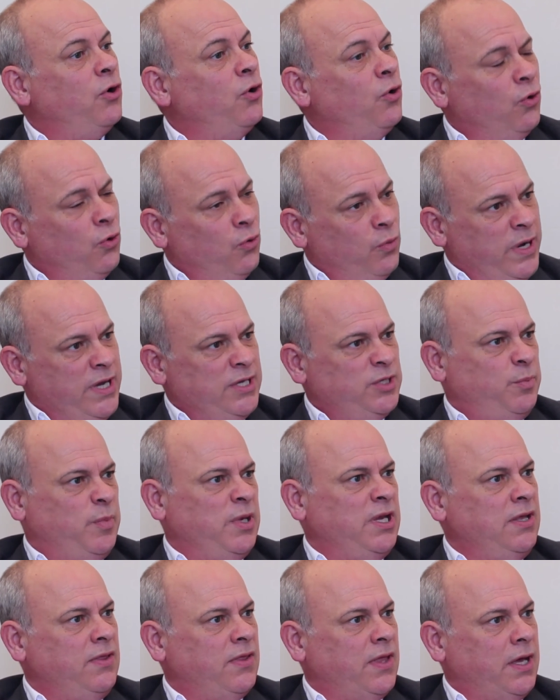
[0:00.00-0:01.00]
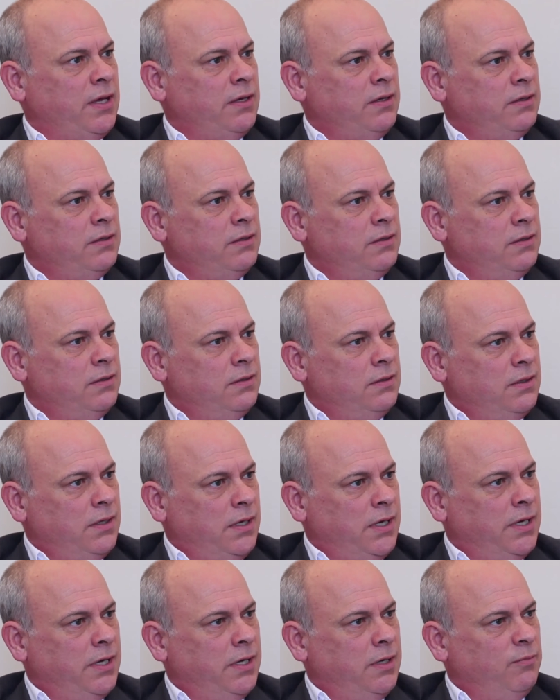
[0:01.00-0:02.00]
Always be there
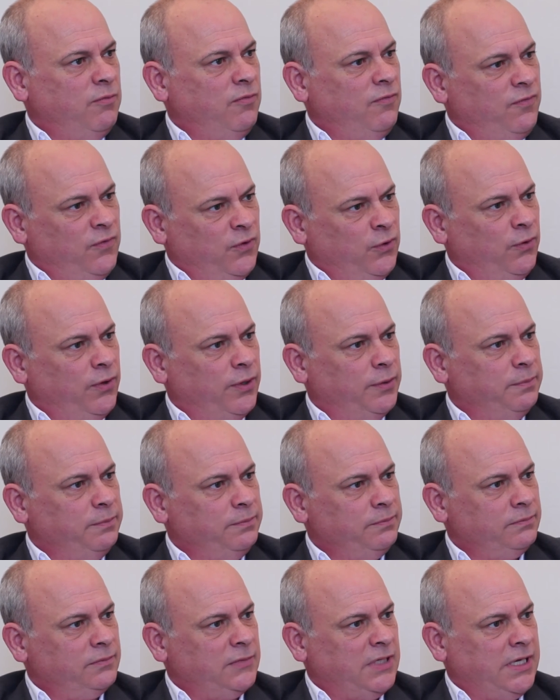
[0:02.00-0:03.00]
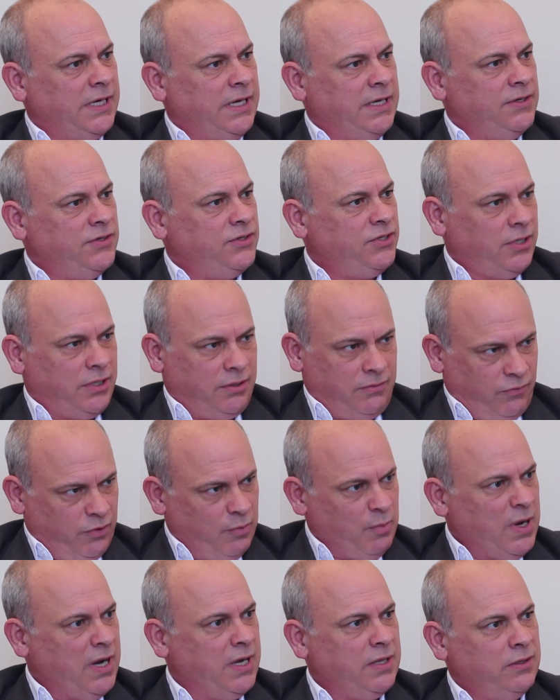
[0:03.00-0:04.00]
for them and,
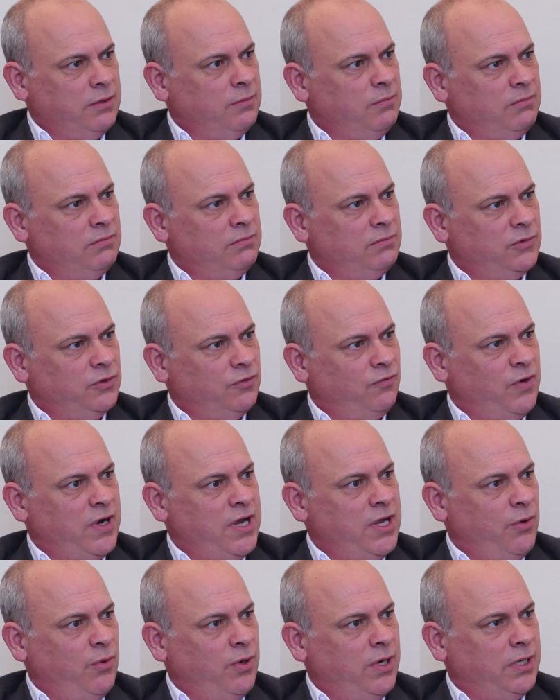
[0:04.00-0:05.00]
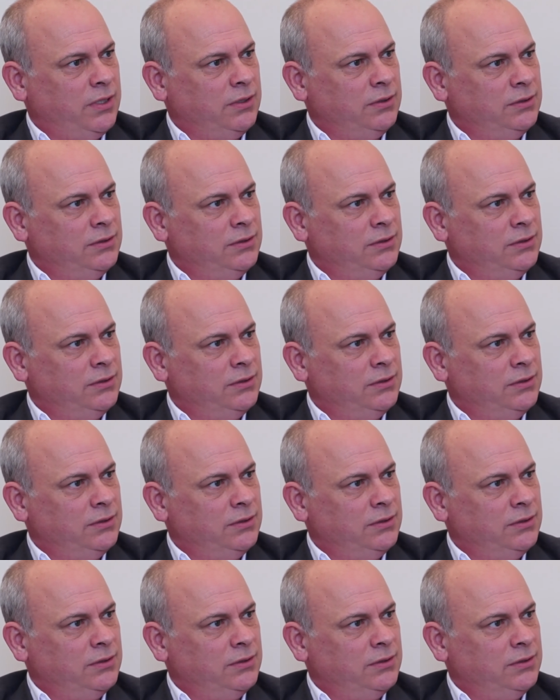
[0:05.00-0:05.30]
remind them of where you are.